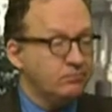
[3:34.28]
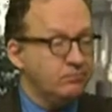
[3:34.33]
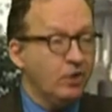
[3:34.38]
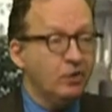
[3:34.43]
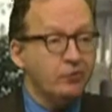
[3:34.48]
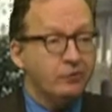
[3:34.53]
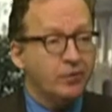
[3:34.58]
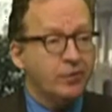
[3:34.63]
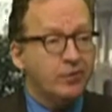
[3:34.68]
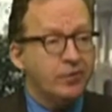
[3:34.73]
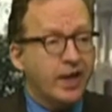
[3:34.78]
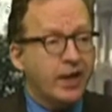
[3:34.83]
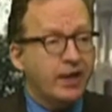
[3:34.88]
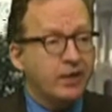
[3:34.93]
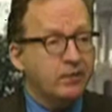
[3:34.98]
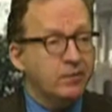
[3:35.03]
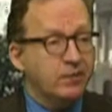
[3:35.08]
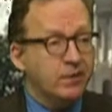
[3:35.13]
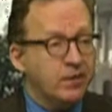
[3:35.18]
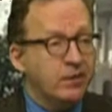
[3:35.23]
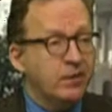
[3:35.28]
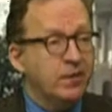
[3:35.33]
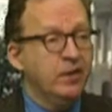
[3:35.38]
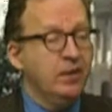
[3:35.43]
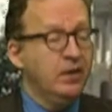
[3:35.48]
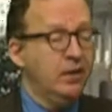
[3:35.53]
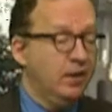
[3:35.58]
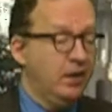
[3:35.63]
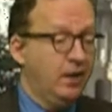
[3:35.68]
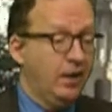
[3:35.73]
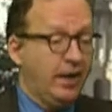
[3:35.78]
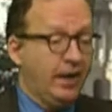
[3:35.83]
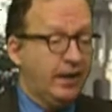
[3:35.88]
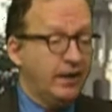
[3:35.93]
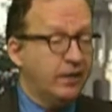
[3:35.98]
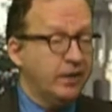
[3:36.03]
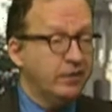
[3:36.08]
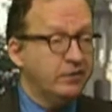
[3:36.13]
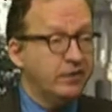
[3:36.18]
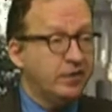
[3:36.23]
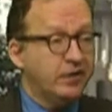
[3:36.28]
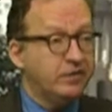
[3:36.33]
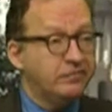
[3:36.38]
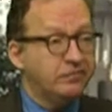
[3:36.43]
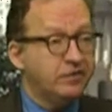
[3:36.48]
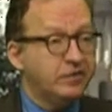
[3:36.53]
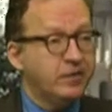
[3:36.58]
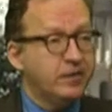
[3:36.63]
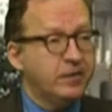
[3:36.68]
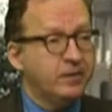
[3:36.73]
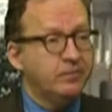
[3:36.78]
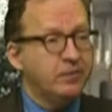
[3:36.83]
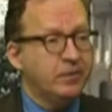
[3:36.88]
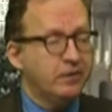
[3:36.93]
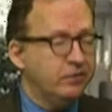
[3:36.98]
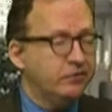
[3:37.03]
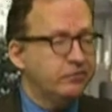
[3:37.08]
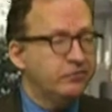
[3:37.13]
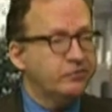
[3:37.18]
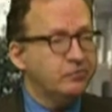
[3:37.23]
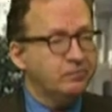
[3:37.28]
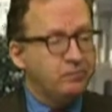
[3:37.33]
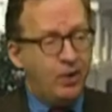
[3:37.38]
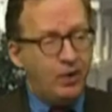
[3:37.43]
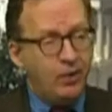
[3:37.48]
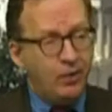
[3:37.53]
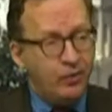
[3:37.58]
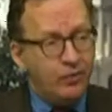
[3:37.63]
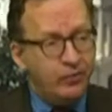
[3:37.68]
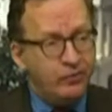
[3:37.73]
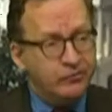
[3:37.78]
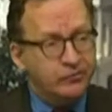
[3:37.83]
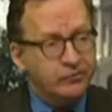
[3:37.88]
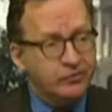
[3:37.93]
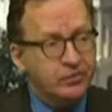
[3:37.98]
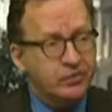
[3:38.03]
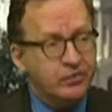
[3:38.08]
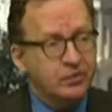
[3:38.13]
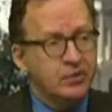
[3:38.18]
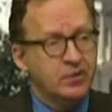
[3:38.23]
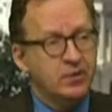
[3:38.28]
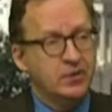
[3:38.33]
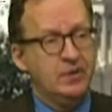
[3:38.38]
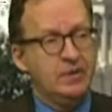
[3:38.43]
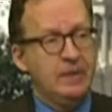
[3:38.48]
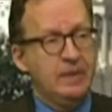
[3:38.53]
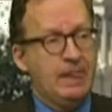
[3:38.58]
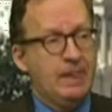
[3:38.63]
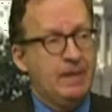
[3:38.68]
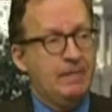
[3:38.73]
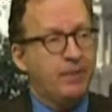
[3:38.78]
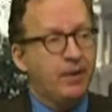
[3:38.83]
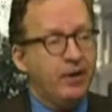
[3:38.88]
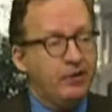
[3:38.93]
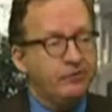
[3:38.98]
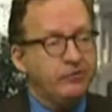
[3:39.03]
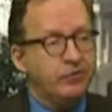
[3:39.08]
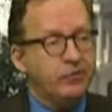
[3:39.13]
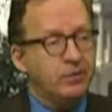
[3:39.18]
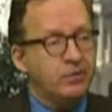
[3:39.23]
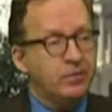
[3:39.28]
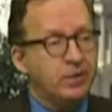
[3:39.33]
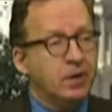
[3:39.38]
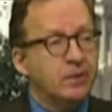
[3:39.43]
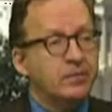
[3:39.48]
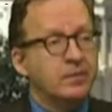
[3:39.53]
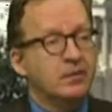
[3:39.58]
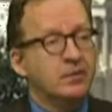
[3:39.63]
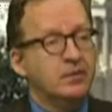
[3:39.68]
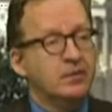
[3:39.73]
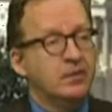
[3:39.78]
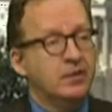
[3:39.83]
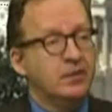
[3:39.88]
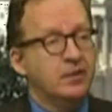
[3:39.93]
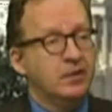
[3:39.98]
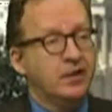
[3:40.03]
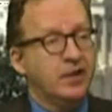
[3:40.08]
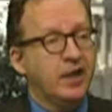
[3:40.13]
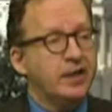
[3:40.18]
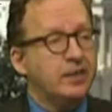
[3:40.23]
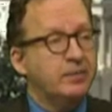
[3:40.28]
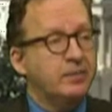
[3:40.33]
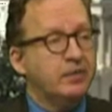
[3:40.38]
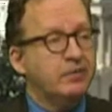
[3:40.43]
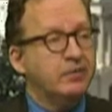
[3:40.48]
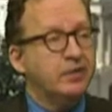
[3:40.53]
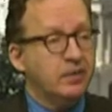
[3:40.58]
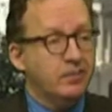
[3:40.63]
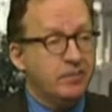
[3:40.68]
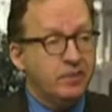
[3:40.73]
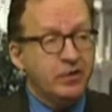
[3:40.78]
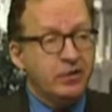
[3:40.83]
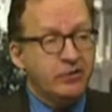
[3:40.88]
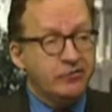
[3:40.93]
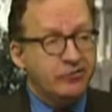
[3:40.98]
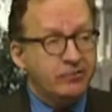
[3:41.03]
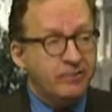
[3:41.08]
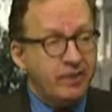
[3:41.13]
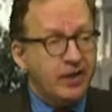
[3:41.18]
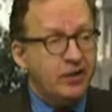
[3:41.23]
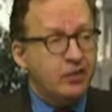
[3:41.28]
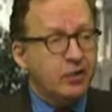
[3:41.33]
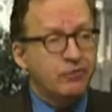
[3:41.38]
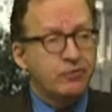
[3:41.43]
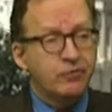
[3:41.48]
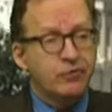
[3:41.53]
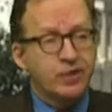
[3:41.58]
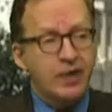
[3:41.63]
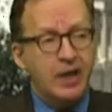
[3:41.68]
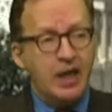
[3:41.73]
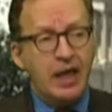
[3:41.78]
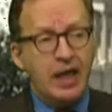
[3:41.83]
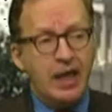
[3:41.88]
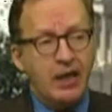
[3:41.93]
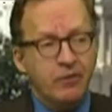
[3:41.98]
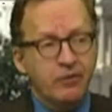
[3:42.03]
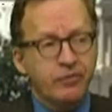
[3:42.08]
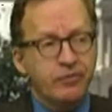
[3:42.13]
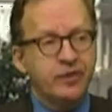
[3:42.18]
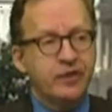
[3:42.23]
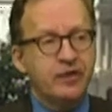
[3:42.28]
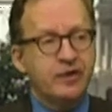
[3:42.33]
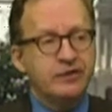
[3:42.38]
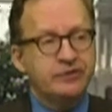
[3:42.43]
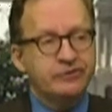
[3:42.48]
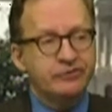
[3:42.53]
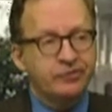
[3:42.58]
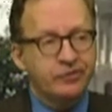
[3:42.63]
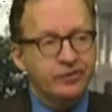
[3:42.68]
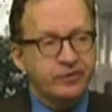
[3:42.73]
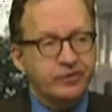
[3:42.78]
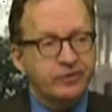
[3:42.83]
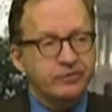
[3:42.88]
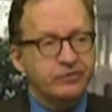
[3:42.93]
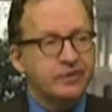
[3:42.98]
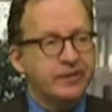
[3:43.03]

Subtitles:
So we were yakking away, and I said to him, now listen, suppose President Obama got up in the middle of this debate over health insurance.